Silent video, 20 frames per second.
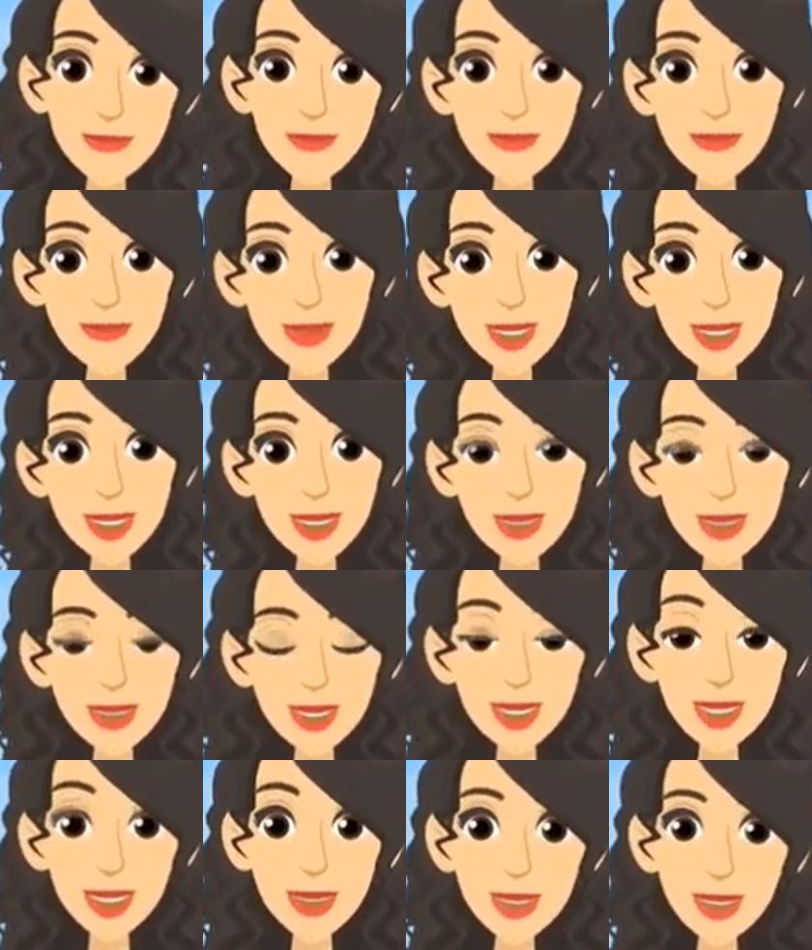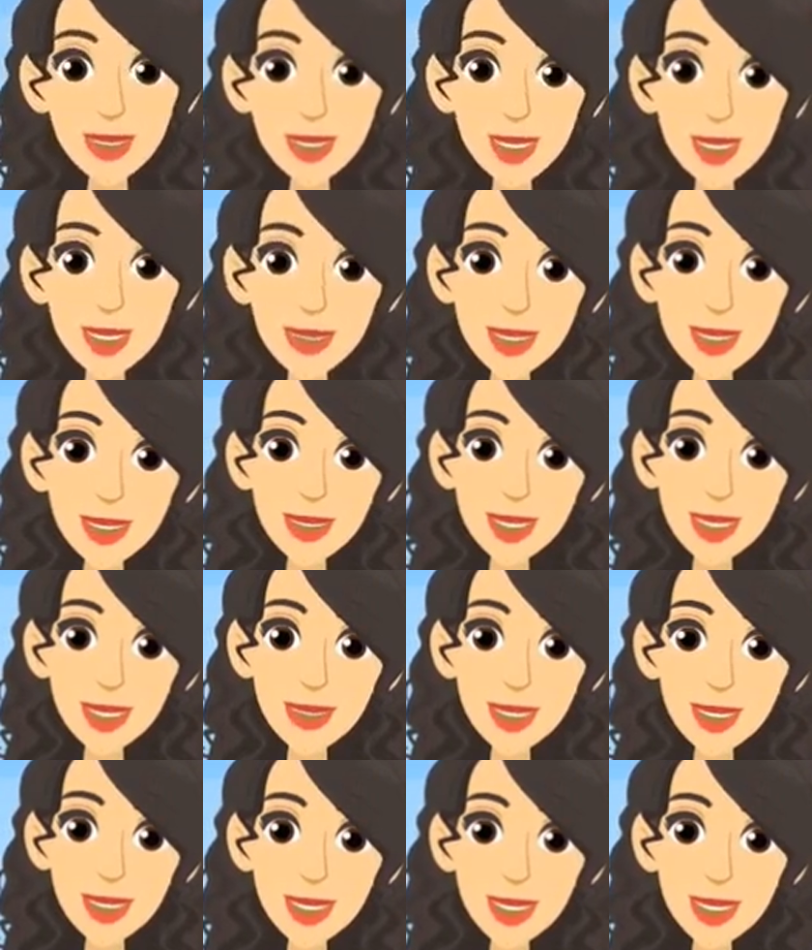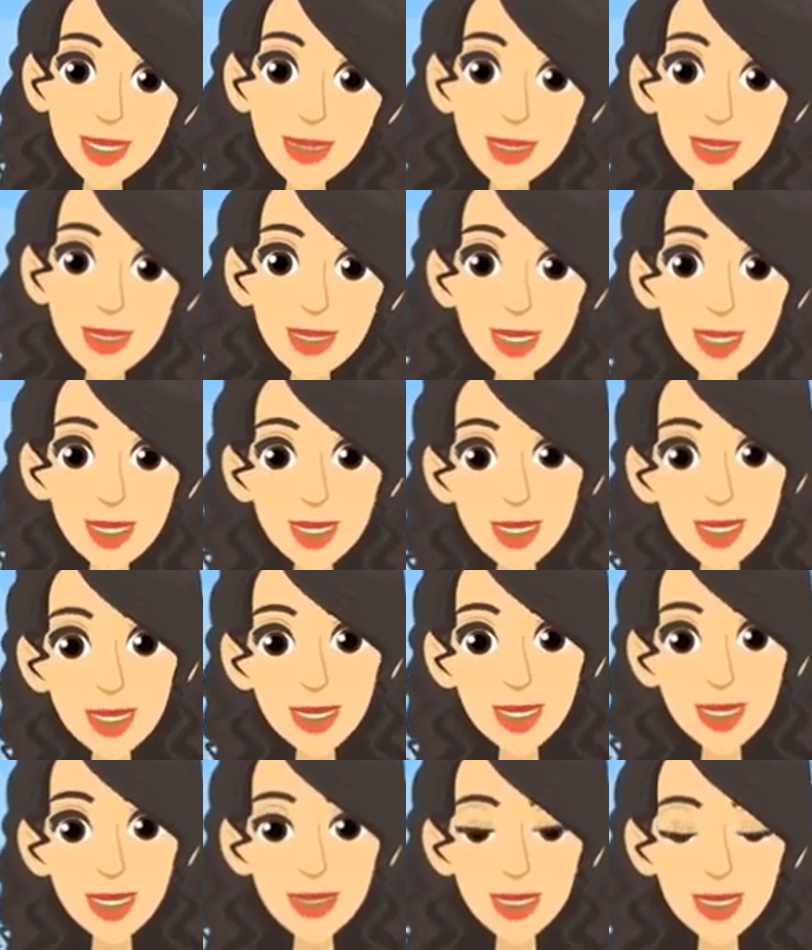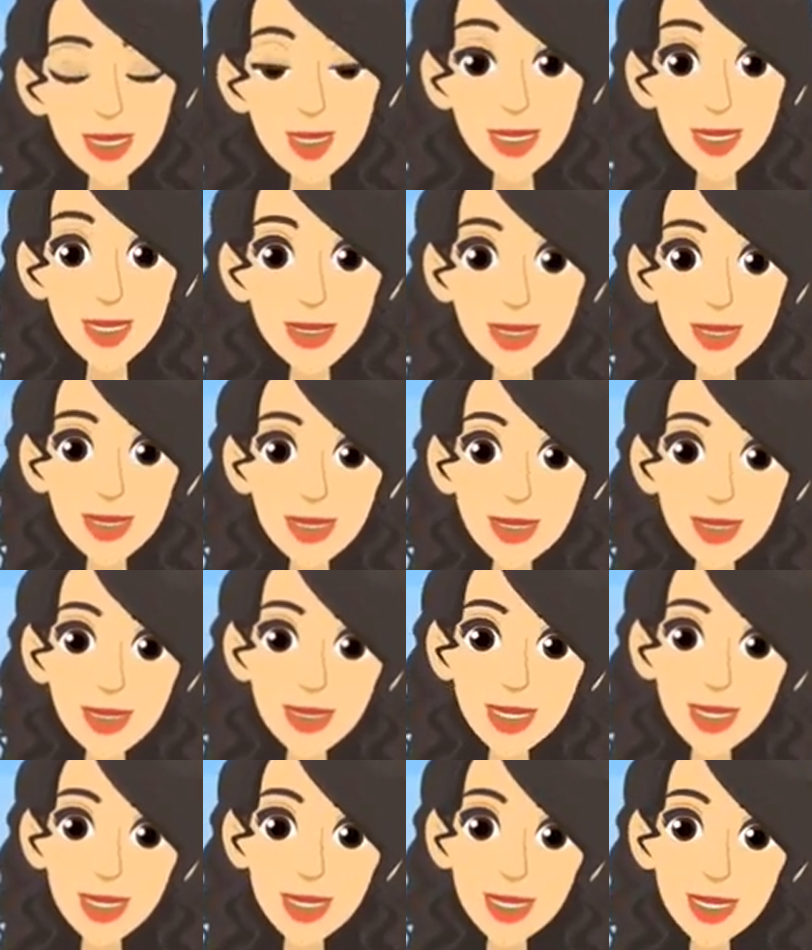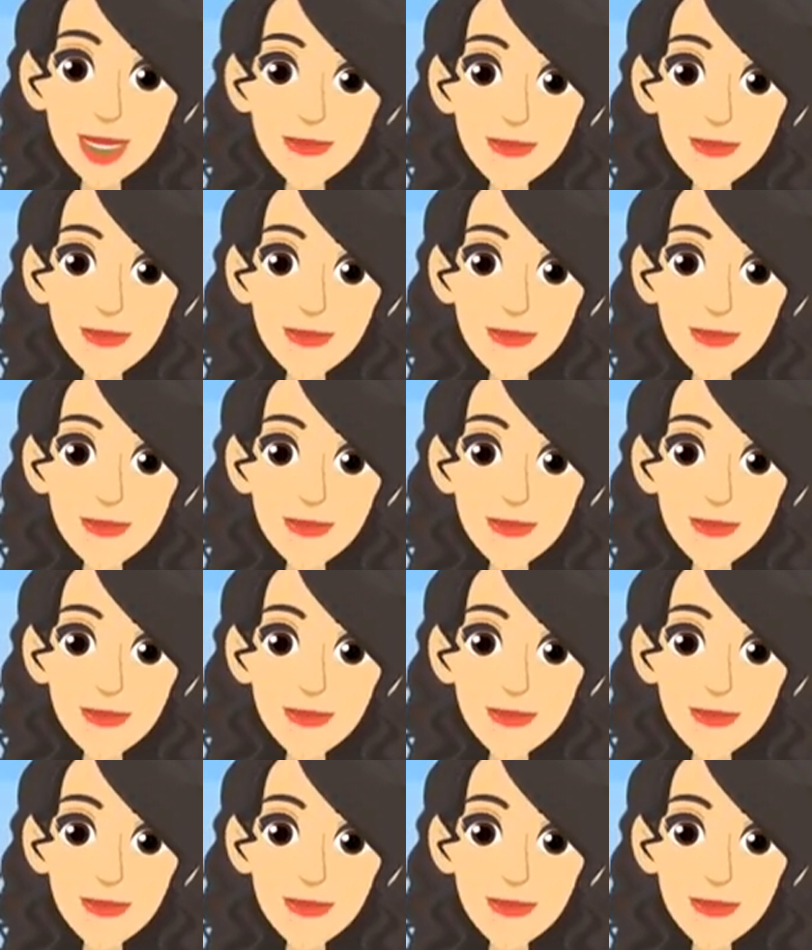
It outlines the legal requirements for transferring ownership,